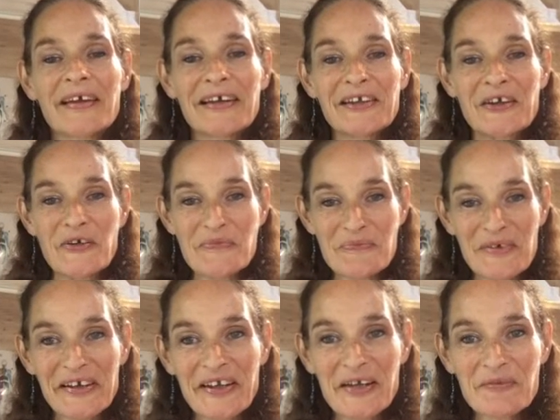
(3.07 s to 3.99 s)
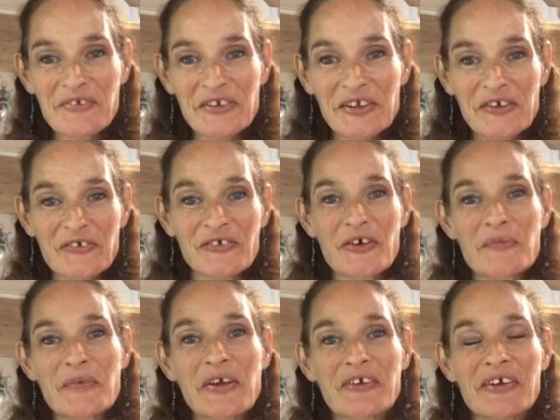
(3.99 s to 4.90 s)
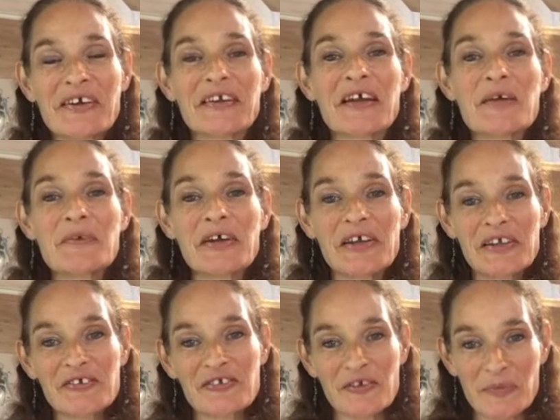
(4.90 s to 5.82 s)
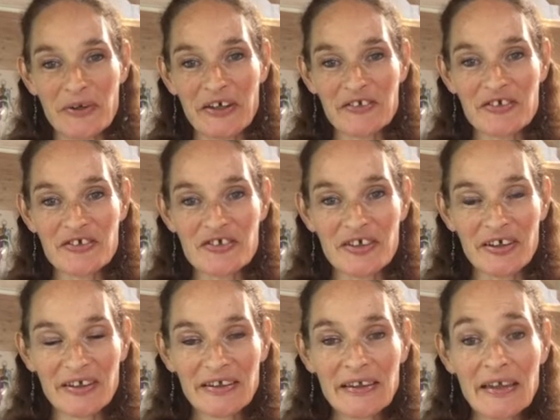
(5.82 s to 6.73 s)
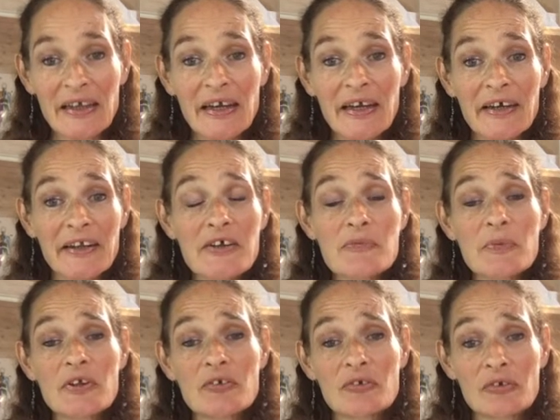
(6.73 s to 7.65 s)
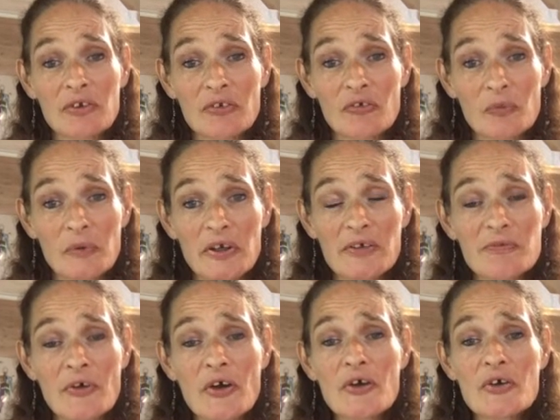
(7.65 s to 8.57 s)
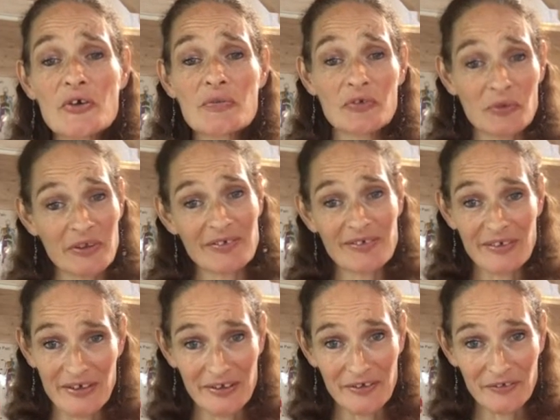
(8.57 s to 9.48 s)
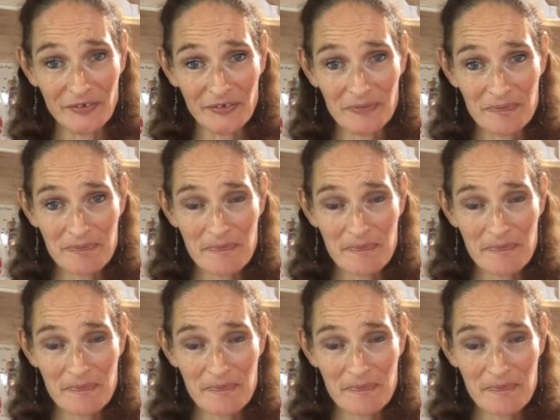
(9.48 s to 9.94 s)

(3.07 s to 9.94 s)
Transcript: Hello, my name's Lilias Ahmeira and I'm a holistic practitioner, and I've been doing this work for over twenty years.